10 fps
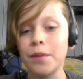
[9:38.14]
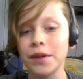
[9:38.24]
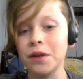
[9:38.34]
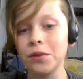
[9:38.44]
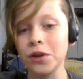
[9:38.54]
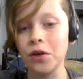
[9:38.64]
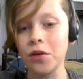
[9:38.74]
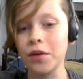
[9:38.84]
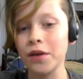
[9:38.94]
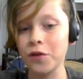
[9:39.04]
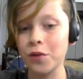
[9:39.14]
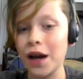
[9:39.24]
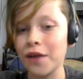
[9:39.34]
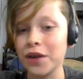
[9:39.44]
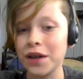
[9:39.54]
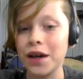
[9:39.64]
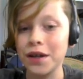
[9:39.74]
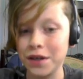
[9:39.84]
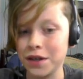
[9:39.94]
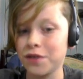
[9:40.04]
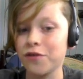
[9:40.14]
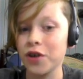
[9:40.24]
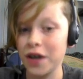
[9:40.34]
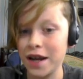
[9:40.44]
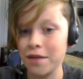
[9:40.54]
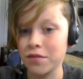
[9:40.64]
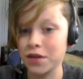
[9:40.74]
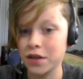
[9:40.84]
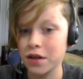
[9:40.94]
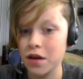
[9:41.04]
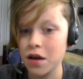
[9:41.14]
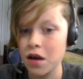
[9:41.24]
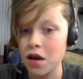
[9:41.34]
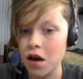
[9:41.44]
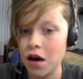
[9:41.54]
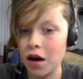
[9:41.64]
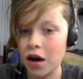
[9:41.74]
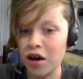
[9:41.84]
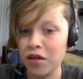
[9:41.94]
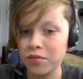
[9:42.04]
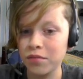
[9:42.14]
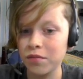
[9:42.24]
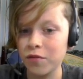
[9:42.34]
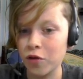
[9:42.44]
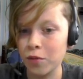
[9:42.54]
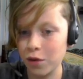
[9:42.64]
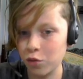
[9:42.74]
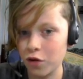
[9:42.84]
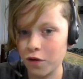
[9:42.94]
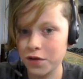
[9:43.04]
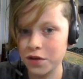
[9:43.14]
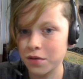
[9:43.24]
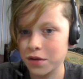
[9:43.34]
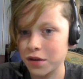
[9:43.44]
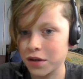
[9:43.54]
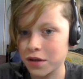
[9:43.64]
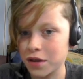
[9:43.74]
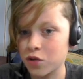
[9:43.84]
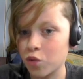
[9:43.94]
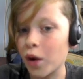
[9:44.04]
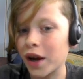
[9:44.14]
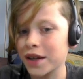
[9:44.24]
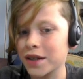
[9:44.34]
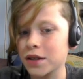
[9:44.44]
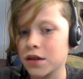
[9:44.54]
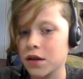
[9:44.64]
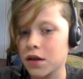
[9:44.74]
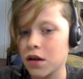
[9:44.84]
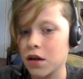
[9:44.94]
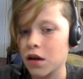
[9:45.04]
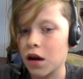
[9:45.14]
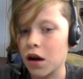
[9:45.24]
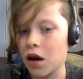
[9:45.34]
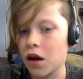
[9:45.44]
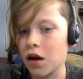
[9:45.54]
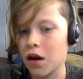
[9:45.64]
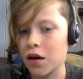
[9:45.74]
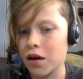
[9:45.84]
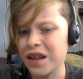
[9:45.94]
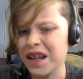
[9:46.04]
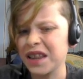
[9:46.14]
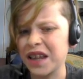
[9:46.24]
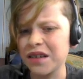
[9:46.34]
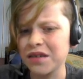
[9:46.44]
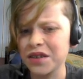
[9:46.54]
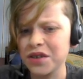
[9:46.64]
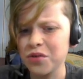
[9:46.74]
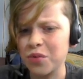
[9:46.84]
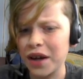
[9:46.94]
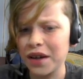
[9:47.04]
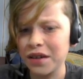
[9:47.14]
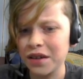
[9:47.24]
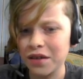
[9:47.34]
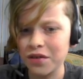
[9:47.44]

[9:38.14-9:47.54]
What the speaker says: down below if you have any ideas for names for my wolves. What's this? That's white. I like that. Let's do white, yeah, for